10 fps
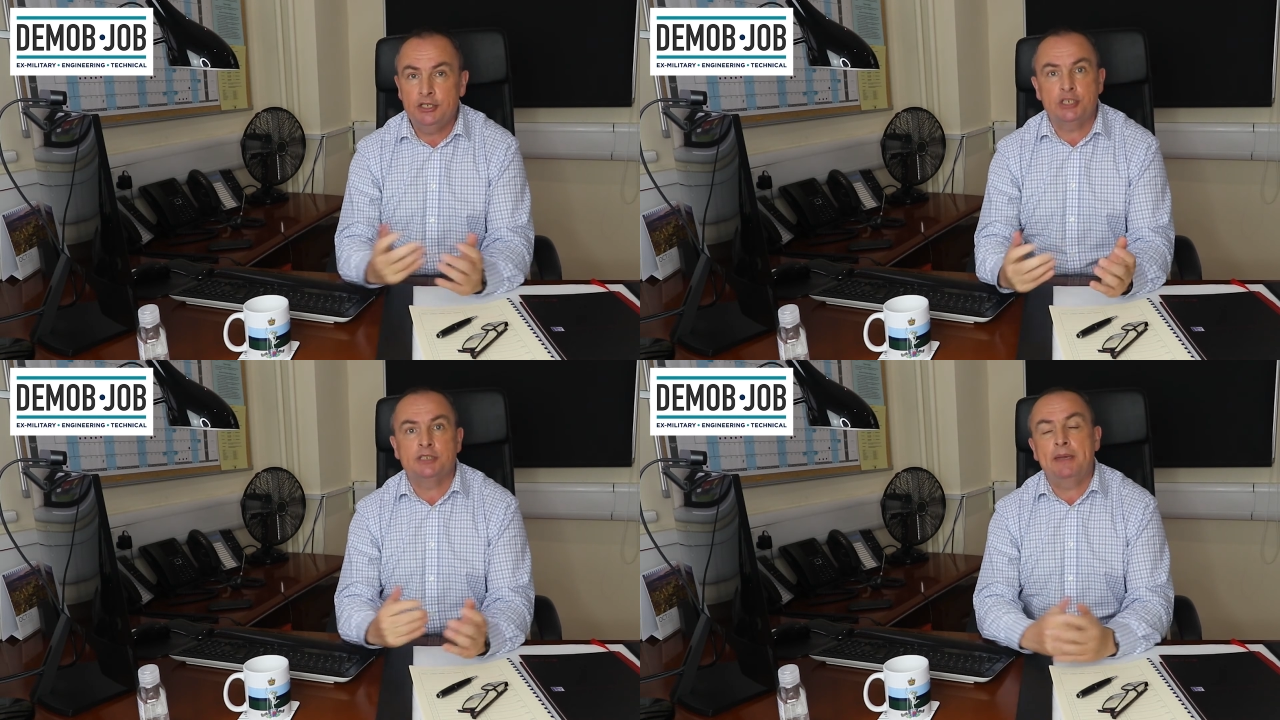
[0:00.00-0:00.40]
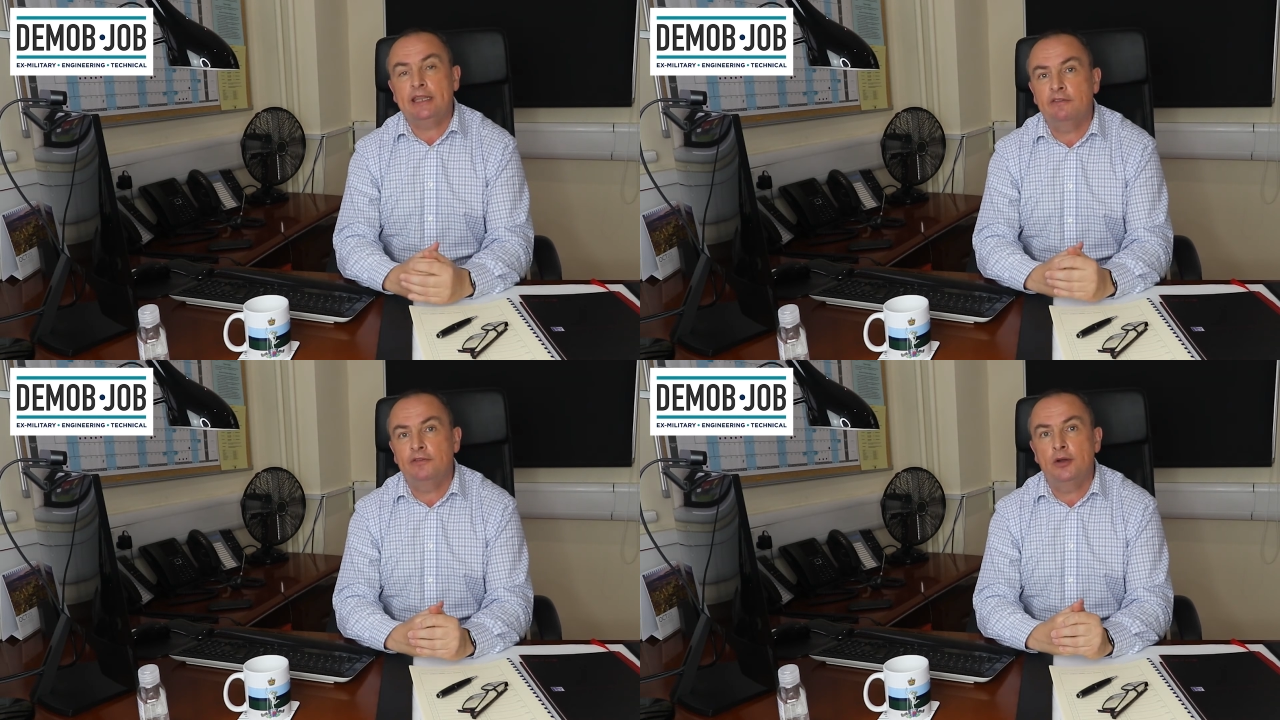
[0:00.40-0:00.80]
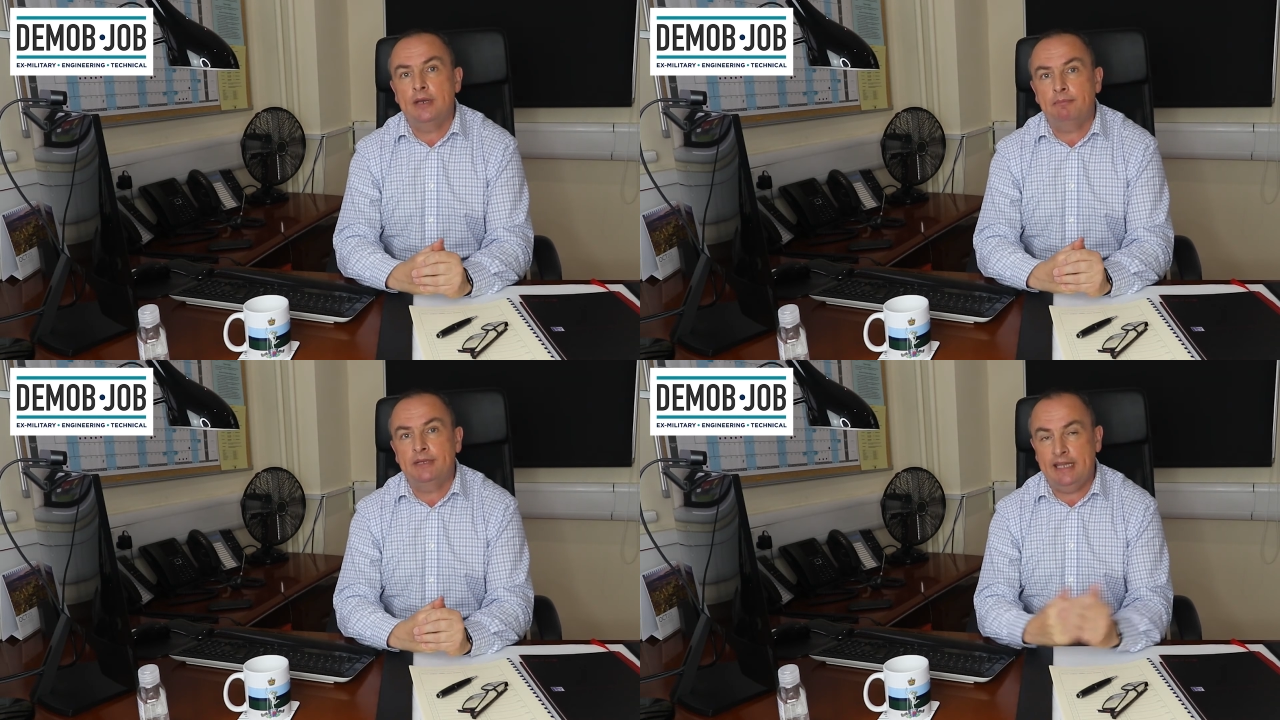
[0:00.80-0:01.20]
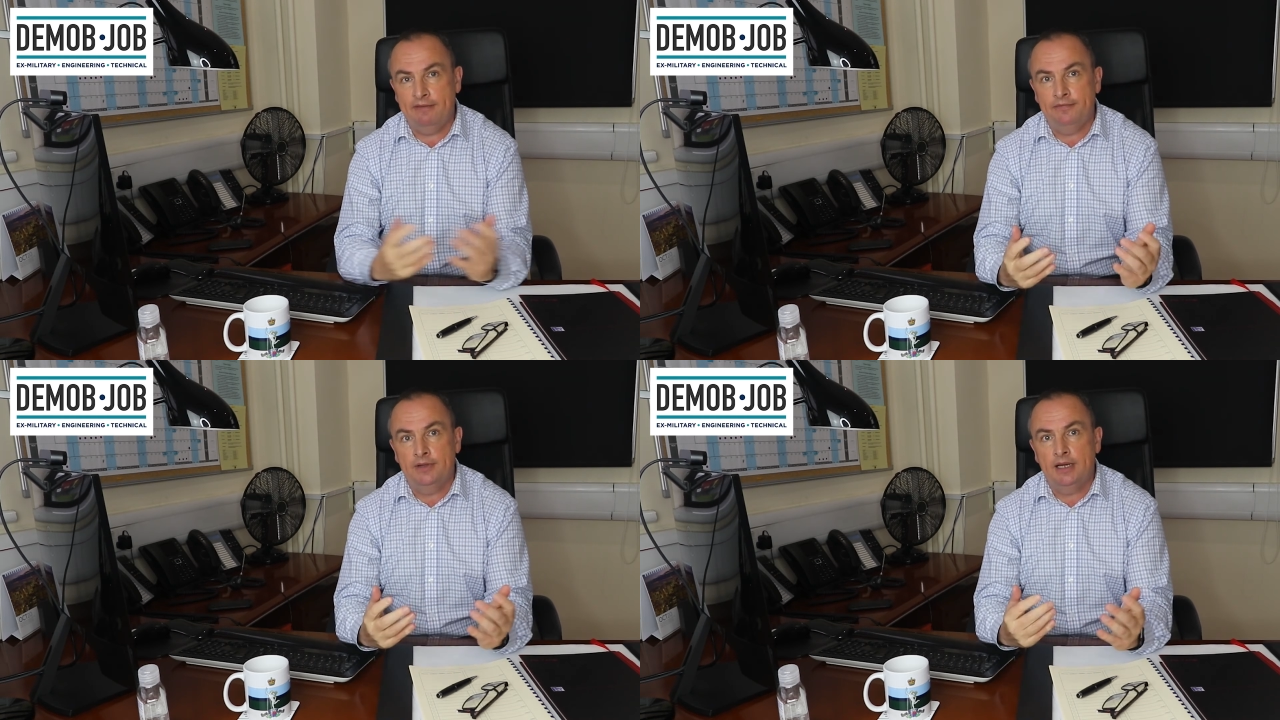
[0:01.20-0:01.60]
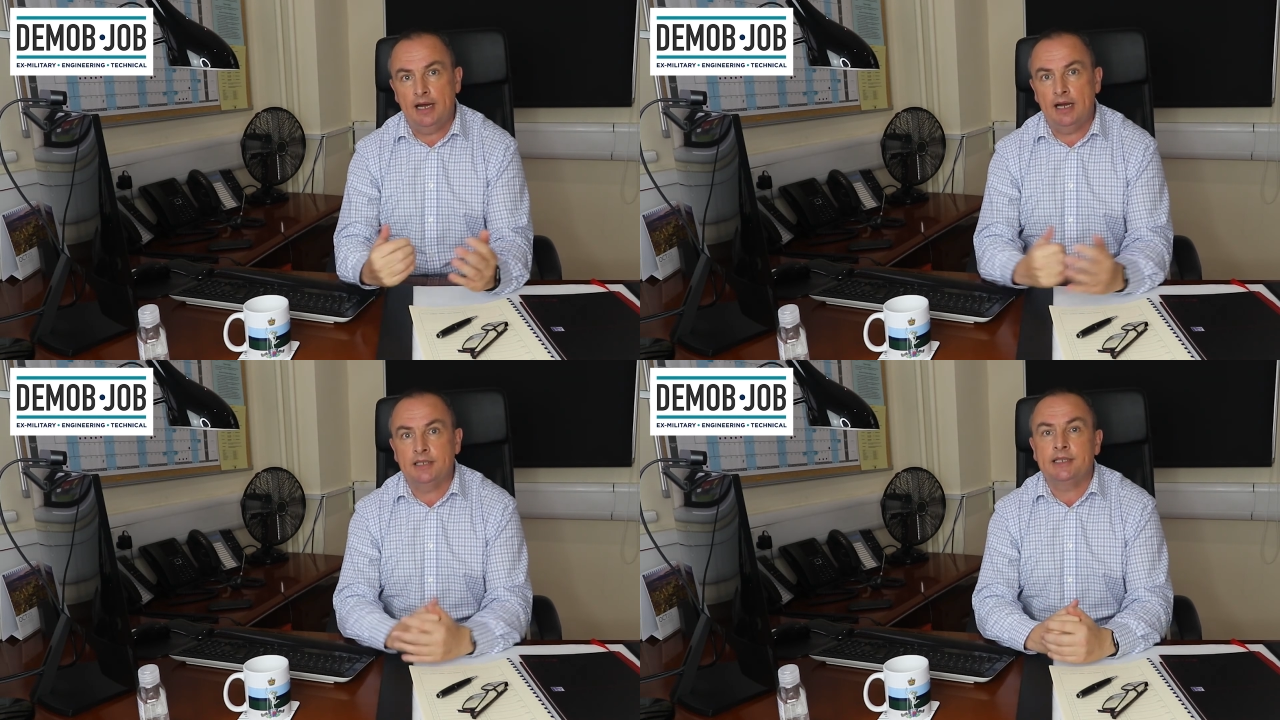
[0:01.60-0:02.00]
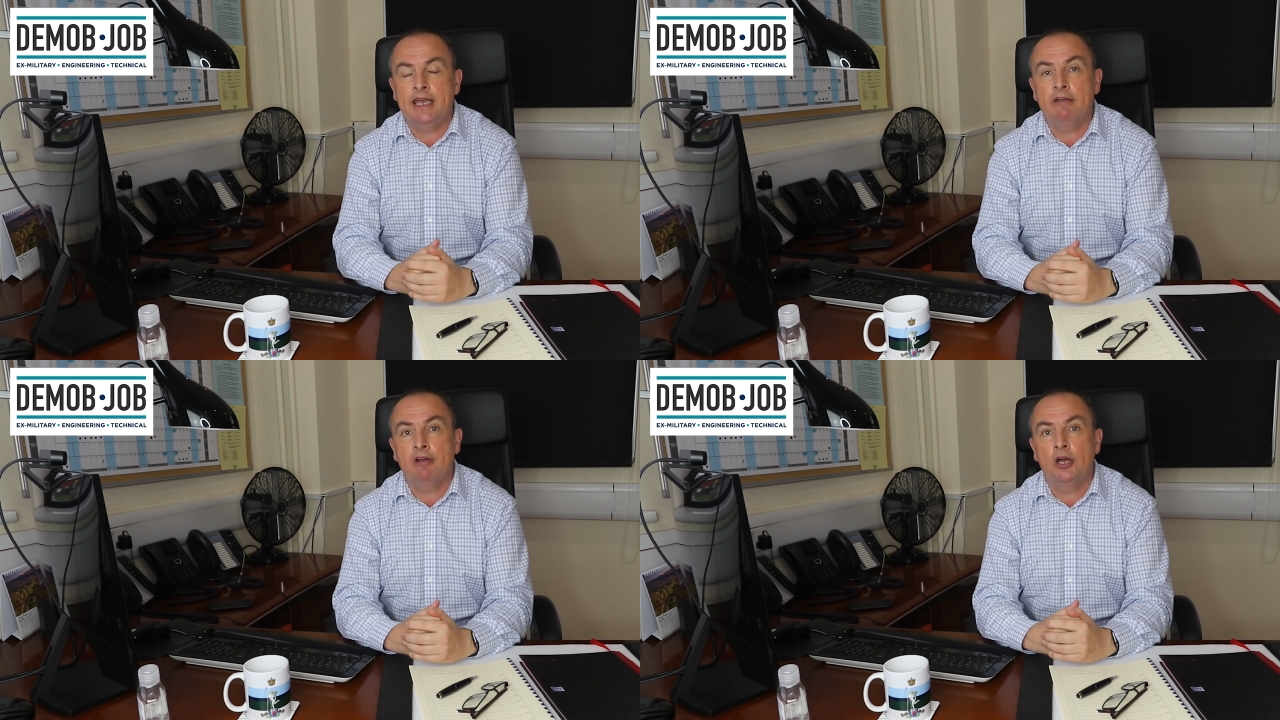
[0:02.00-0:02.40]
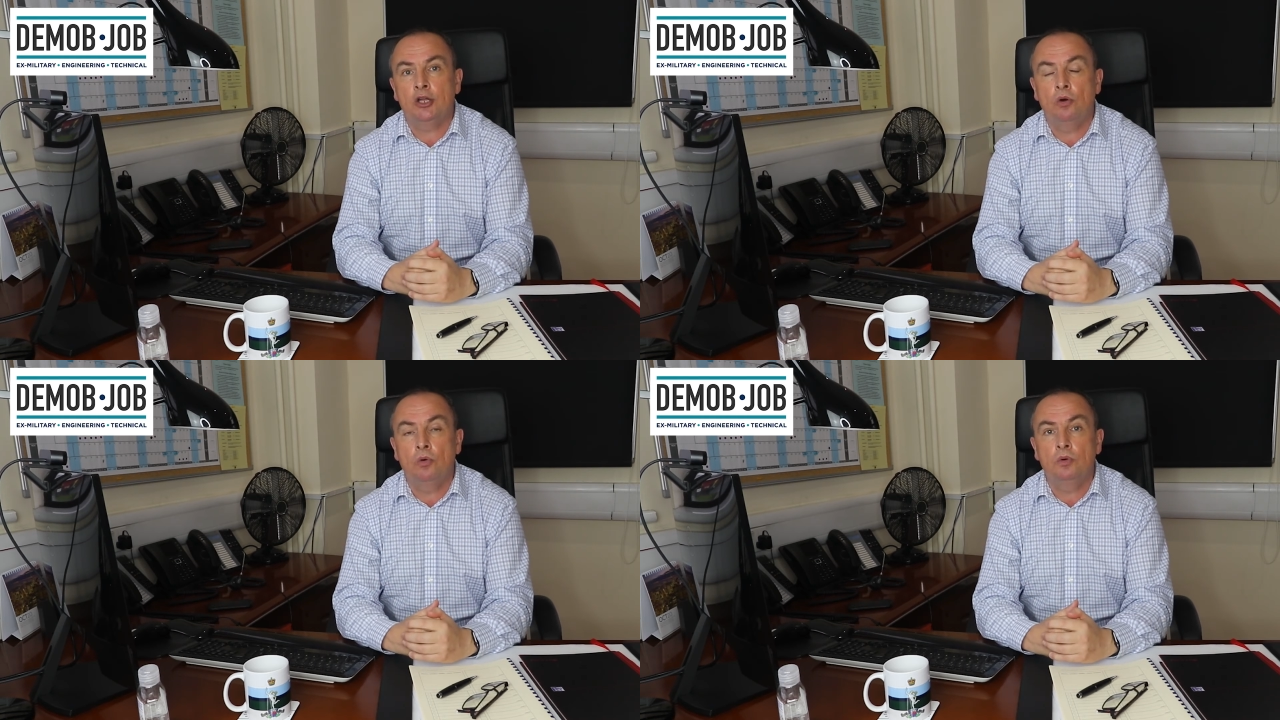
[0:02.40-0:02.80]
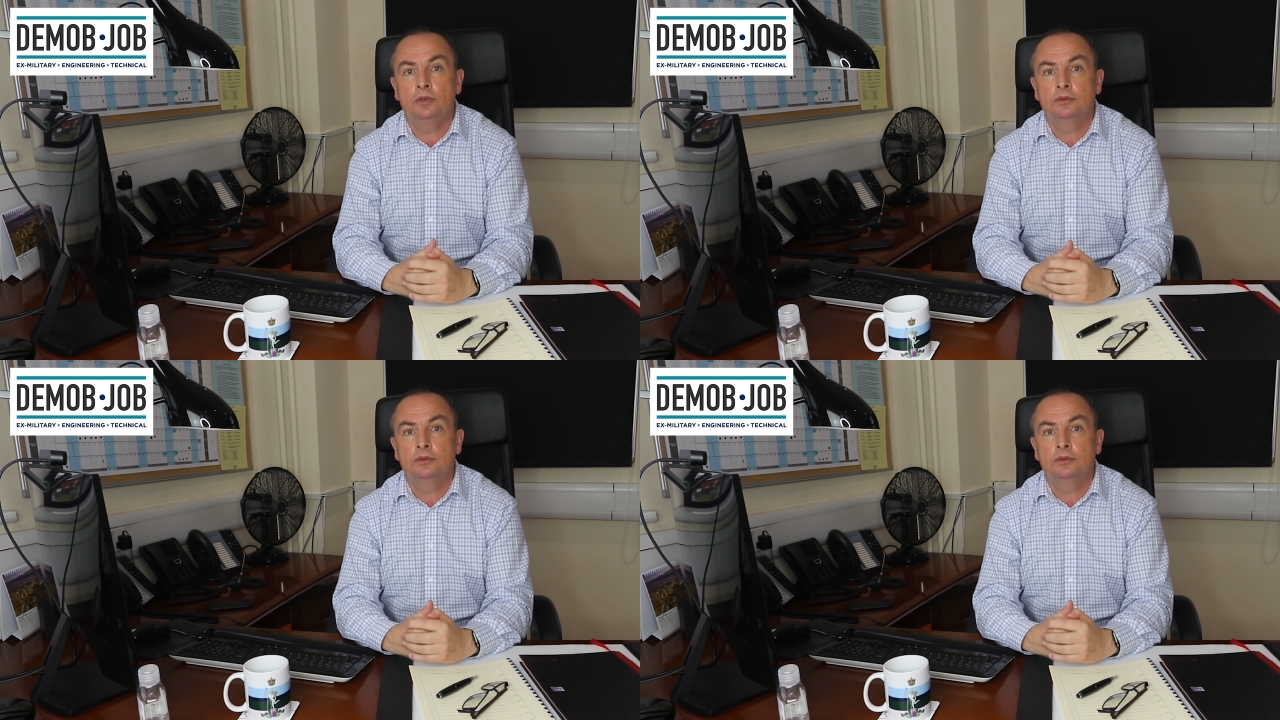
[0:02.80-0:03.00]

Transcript: just pick the phone up and give us here a call.